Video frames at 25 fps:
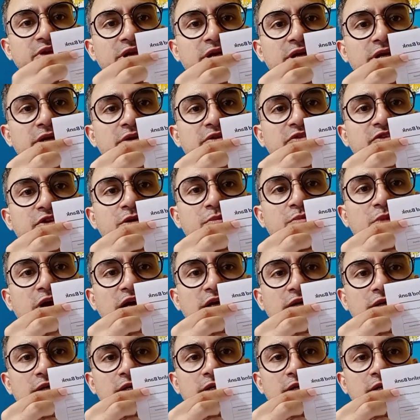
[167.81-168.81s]
IndusInd
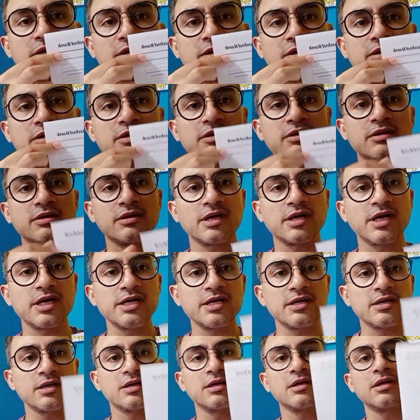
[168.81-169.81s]
Bank here right